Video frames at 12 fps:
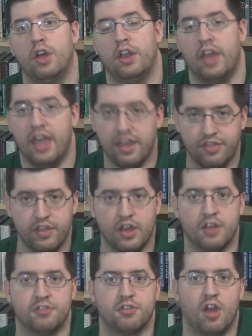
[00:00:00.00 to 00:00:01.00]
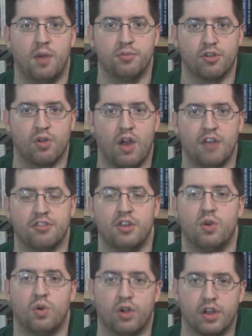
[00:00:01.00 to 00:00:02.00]
an atheist comes across
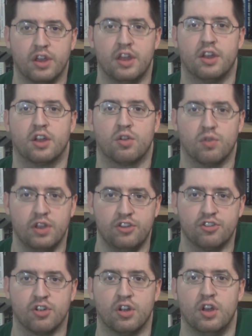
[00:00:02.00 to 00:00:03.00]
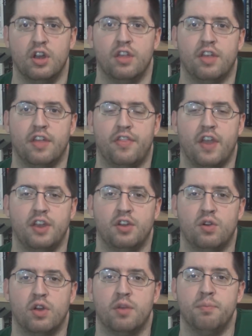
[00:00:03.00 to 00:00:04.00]
an organ in a creature that they
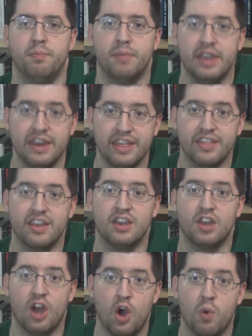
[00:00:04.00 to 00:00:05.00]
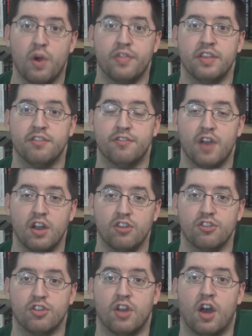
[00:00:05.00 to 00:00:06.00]
don't immediately know what the
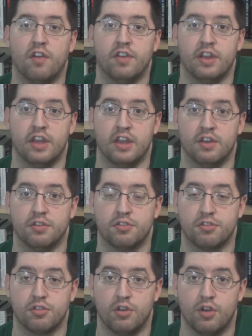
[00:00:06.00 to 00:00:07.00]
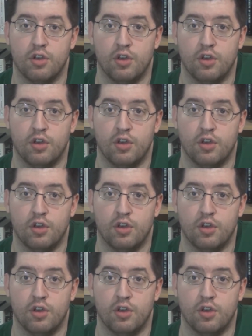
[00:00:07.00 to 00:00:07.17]
function of it is,